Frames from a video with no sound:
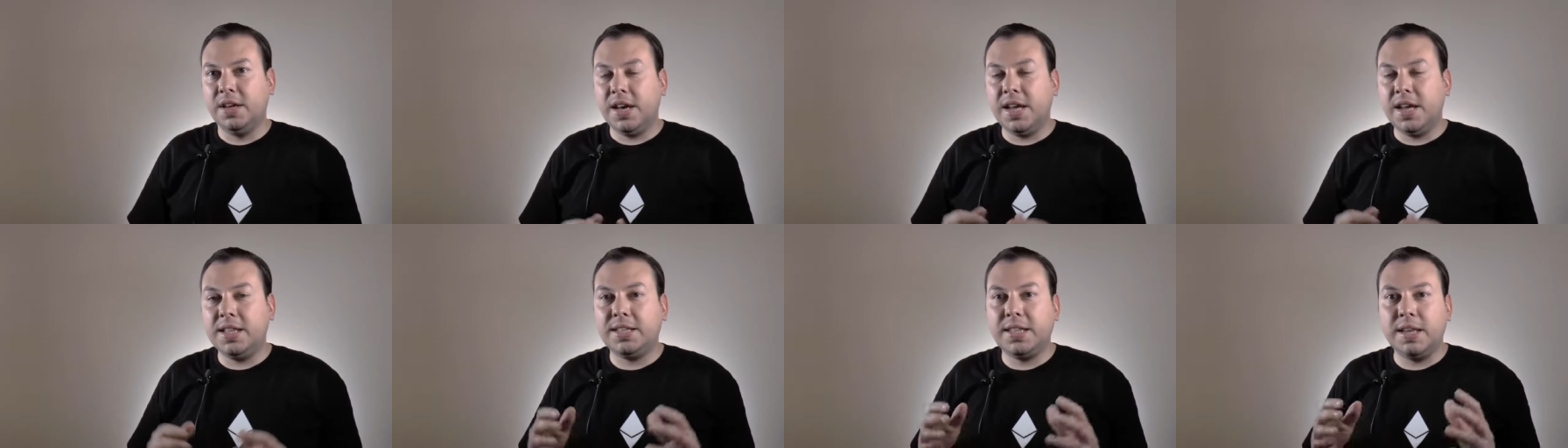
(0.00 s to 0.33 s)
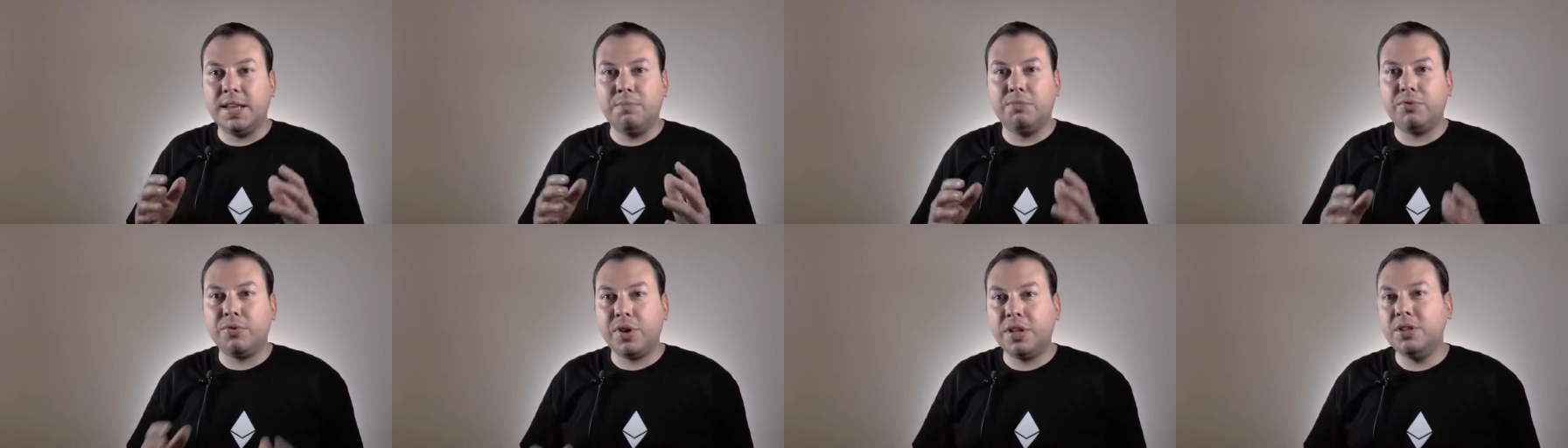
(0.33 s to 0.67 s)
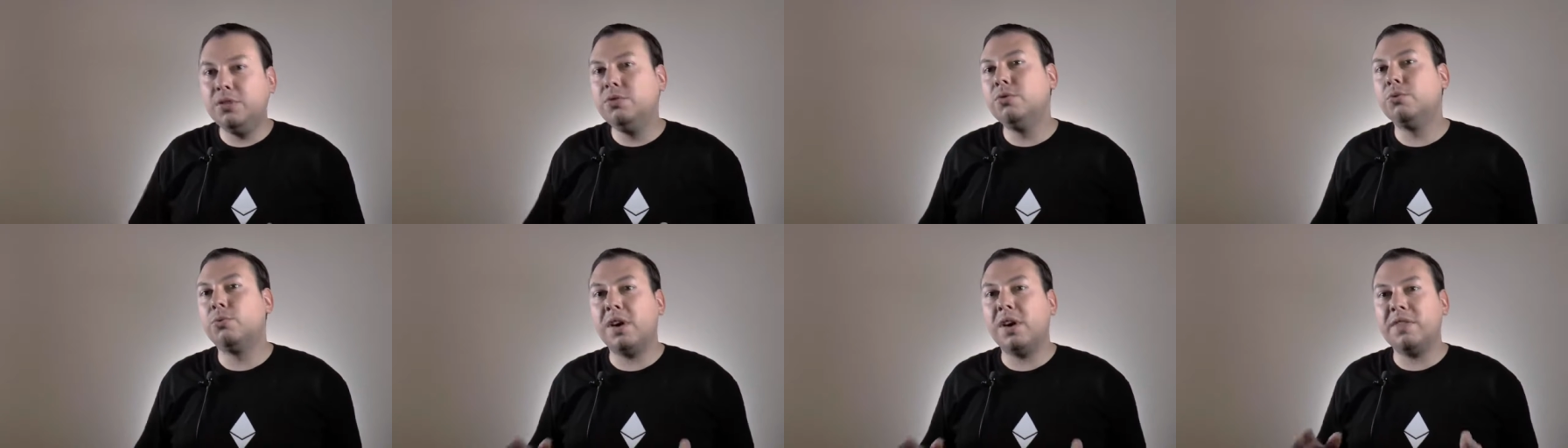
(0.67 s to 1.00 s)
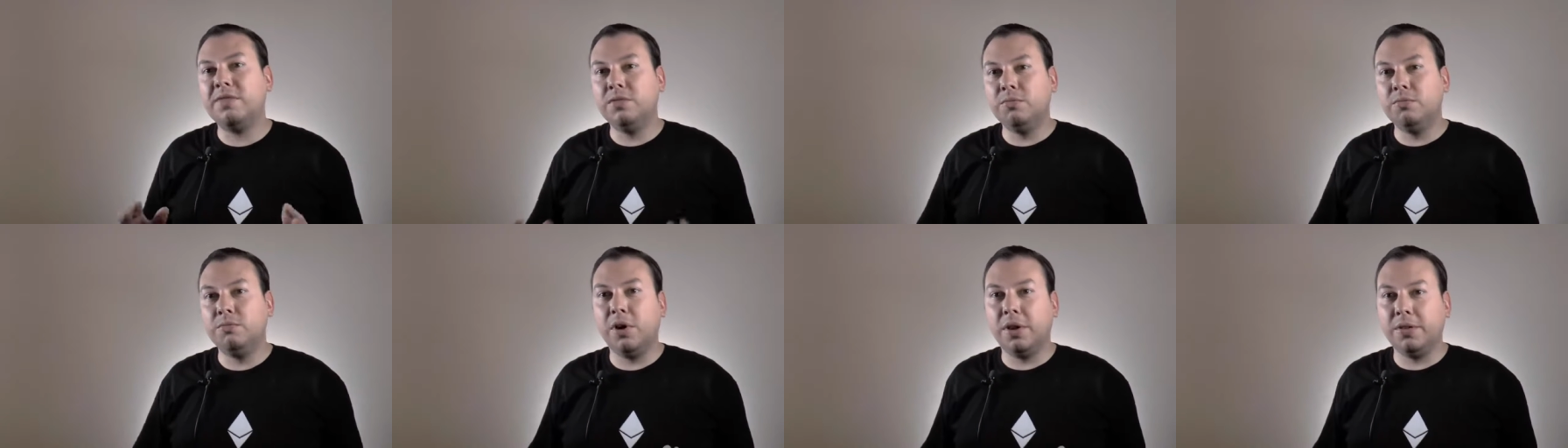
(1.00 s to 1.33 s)
It's a brand new
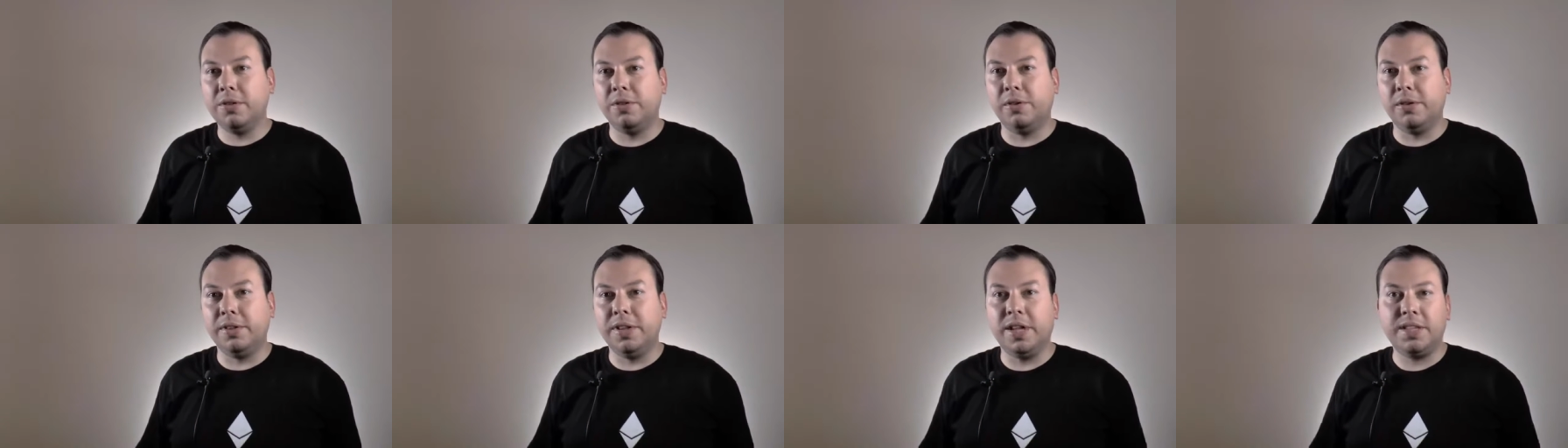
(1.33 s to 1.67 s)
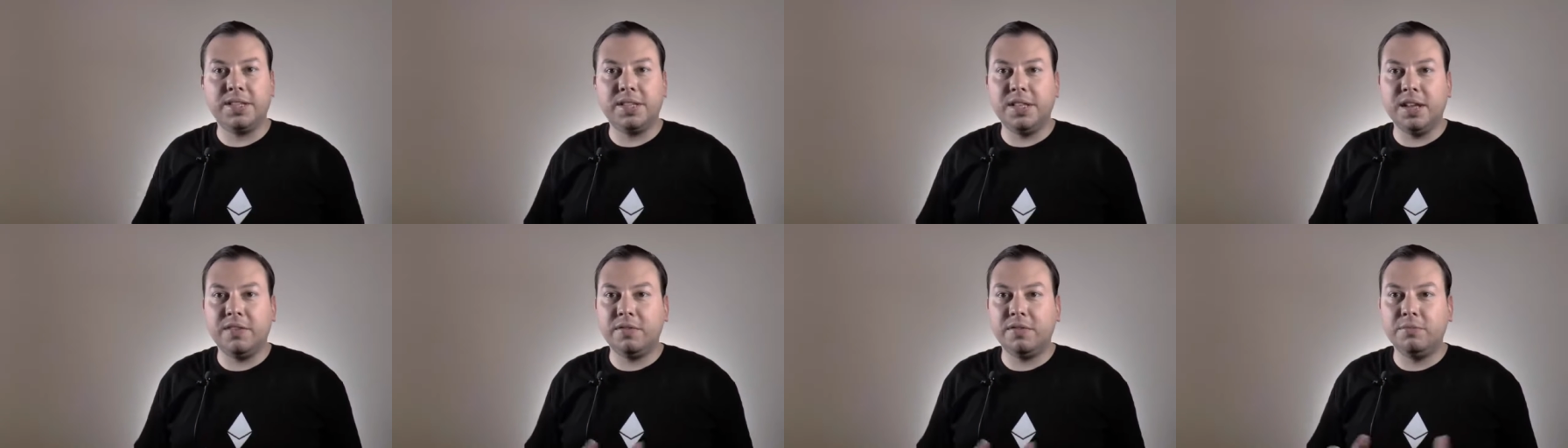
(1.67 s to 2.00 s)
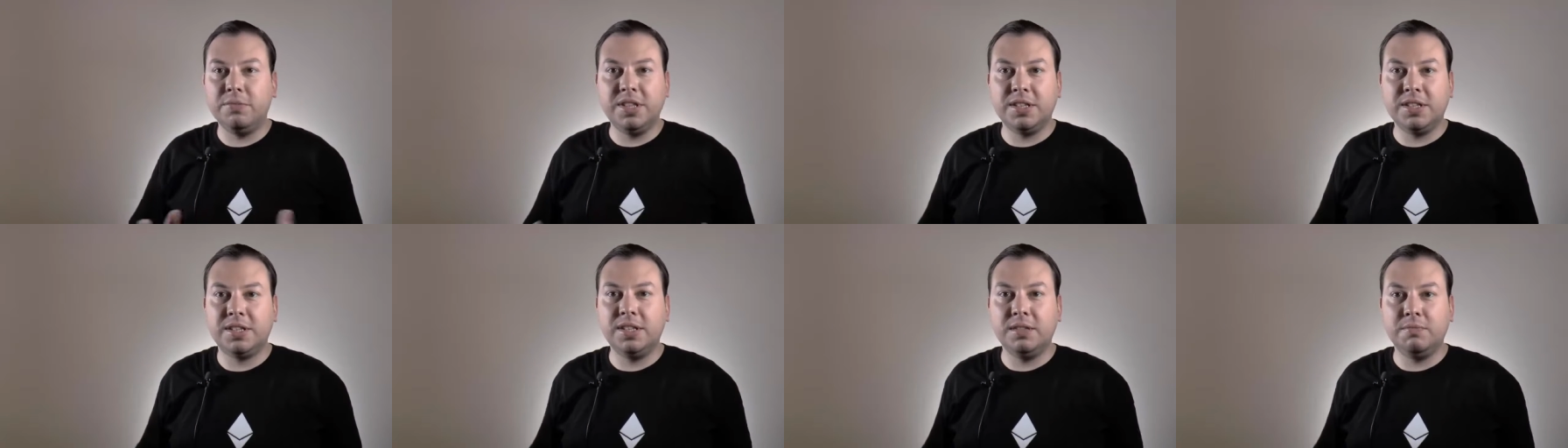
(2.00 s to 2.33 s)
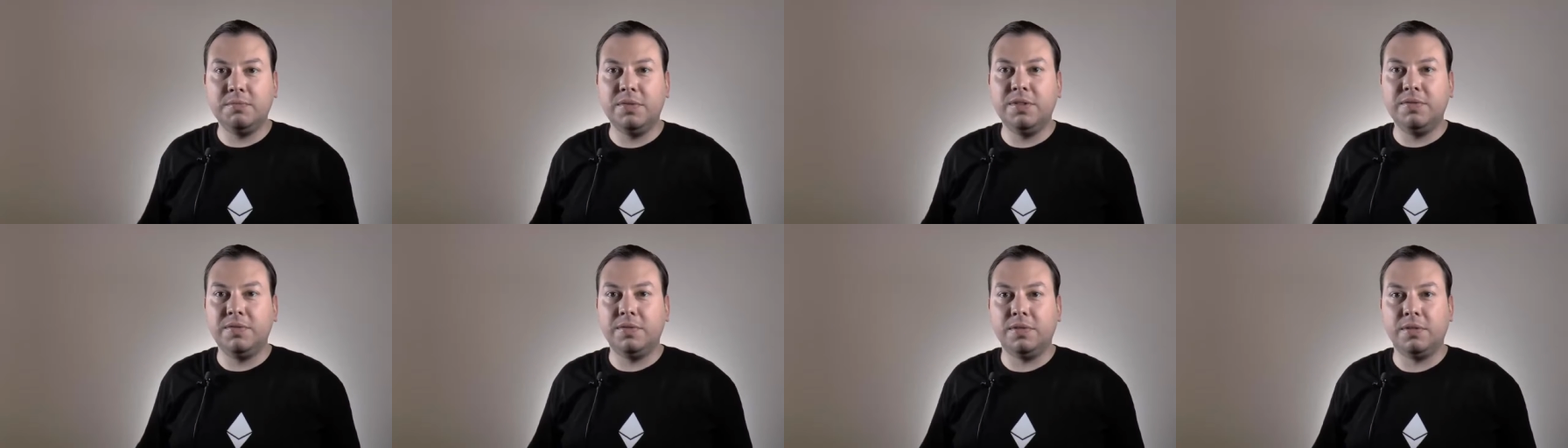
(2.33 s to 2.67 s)
revenue model that's never been
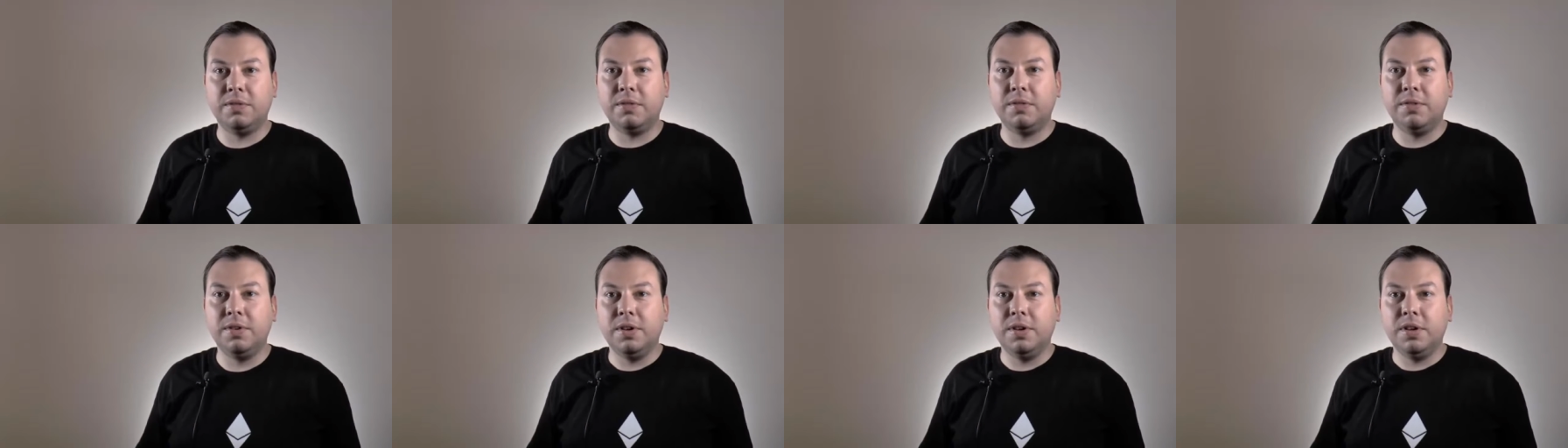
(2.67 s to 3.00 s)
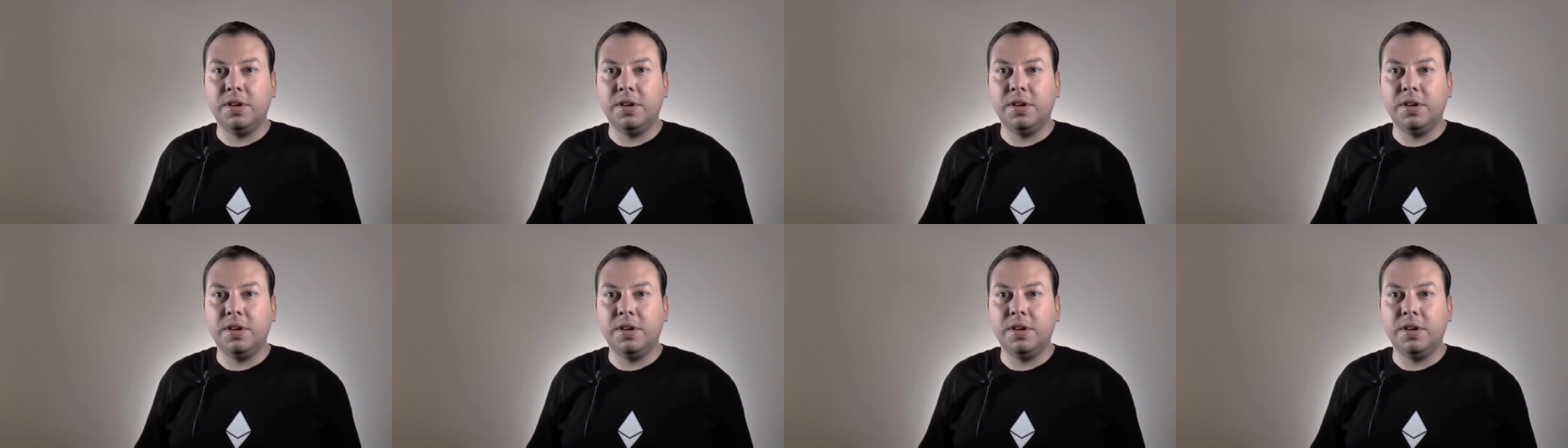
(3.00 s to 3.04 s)
seen before,